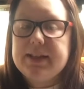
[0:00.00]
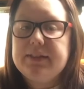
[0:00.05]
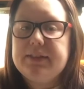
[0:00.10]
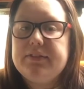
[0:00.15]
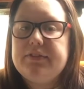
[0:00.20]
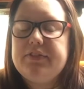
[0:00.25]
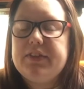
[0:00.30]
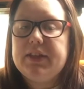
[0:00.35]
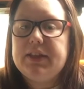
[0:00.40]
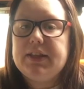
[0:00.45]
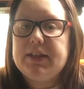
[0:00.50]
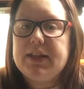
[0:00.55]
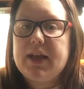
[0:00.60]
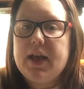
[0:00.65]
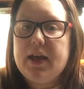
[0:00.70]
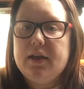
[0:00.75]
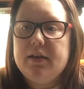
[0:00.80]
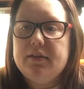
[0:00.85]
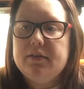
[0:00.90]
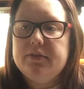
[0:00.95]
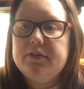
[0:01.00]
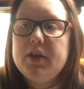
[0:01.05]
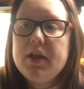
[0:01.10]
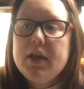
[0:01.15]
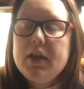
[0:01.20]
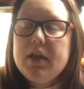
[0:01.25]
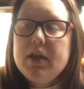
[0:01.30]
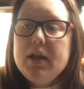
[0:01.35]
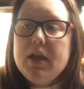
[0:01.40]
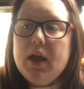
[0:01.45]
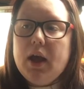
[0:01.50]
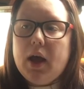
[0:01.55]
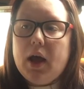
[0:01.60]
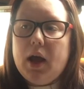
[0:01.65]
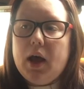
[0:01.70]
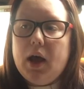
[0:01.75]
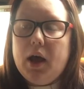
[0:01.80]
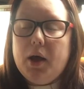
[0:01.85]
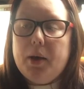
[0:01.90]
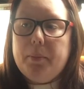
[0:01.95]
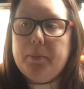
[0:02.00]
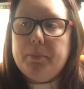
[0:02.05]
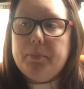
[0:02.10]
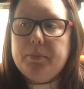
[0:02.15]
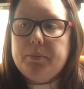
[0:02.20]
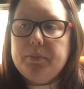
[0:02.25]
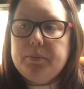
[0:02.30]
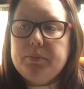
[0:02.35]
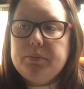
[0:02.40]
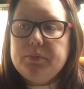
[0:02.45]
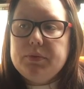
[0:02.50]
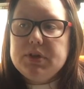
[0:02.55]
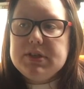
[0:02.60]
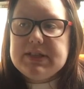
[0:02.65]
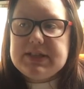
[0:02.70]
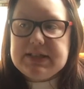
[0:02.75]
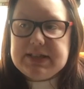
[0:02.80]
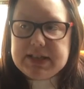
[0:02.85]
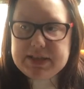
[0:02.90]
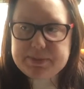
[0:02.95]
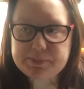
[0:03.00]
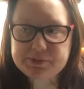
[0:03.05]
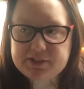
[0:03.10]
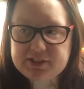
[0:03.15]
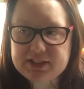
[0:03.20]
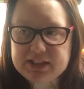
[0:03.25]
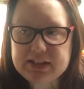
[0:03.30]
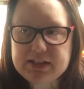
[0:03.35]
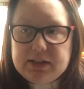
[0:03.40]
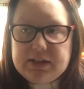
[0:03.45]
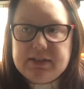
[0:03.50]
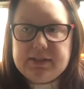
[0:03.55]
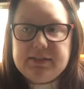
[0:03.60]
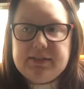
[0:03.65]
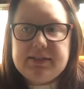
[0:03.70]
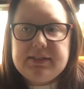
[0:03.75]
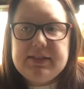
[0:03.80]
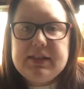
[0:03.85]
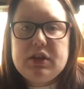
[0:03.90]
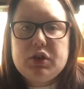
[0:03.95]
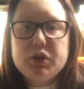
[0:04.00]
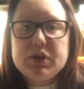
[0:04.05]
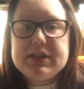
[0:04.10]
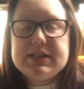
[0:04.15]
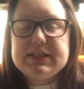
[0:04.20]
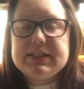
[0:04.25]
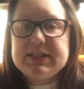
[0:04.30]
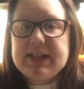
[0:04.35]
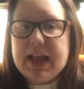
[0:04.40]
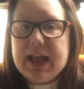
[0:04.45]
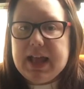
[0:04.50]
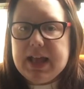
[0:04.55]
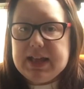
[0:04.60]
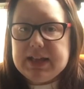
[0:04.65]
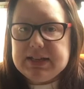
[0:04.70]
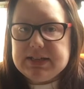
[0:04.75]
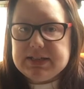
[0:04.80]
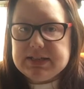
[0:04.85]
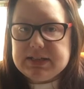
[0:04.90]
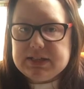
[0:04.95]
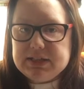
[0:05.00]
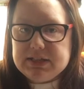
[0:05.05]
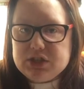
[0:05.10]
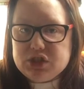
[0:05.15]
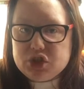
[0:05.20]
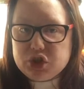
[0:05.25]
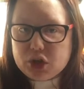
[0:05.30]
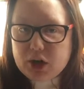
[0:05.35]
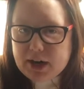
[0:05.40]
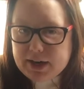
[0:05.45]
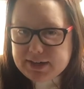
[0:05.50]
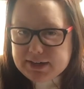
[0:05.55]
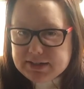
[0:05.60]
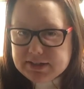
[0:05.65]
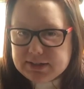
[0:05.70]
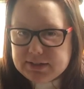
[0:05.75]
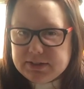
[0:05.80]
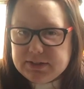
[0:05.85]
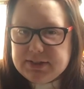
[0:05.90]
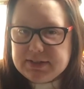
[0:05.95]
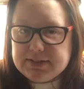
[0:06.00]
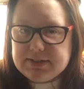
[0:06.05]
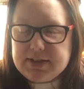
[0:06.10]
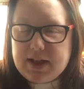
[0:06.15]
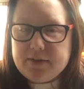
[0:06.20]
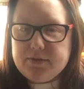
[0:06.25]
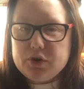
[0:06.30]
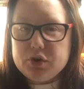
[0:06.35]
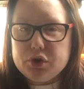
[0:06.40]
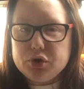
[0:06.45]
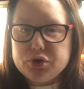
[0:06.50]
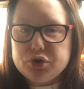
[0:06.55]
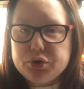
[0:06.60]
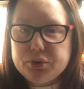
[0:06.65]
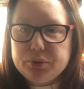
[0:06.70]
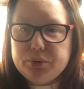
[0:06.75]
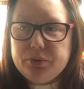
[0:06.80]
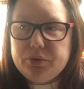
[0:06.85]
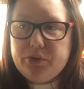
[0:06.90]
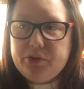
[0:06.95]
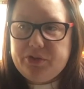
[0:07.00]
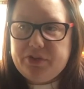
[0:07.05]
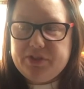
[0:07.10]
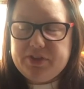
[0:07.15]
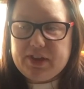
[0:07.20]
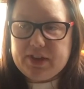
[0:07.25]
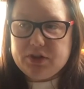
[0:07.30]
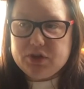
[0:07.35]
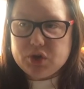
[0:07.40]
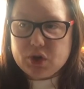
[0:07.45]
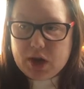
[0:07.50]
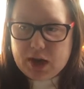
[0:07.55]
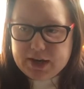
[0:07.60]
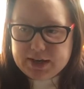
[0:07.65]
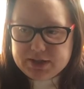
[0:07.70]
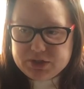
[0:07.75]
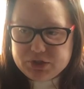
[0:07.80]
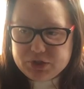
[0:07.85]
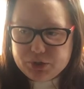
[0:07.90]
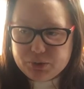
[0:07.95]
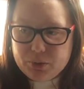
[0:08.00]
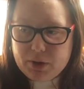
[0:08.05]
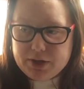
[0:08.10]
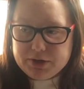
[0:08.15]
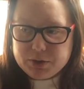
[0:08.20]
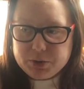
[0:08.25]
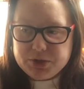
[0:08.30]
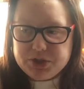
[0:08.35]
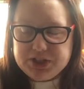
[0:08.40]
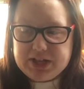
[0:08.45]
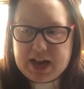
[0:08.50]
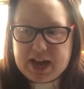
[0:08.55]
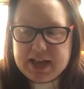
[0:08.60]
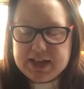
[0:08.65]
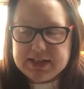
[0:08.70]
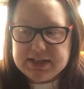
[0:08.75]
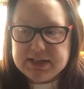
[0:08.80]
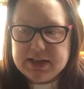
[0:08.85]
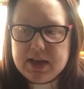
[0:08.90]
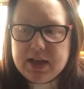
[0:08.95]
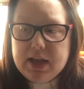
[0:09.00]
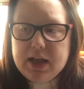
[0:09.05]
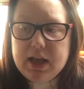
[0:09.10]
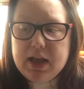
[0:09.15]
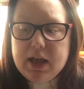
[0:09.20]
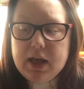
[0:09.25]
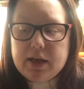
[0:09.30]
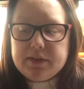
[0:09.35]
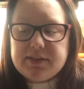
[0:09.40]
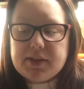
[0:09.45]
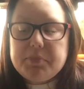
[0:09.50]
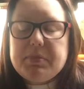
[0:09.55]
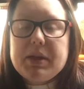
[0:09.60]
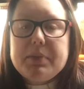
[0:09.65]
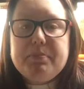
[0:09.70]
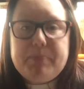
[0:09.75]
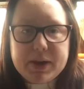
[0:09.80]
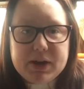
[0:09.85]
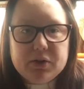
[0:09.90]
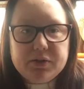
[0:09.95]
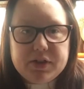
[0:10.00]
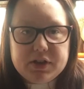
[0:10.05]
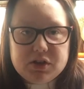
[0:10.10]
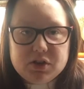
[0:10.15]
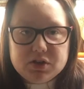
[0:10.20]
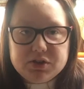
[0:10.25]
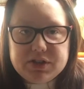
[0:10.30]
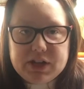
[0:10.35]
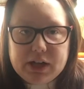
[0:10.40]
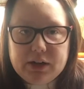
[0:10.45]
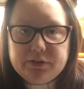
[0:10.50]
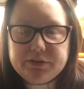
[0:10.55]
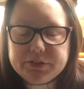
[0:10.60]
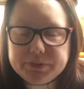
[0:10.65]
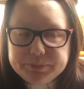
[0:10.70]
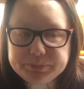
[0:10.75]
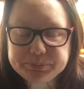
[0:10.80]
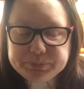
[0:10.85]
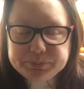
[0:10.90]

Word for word: and the feeling of um, deep-seated secrets and trying to discover your truths and trying to understand something bigger than yourself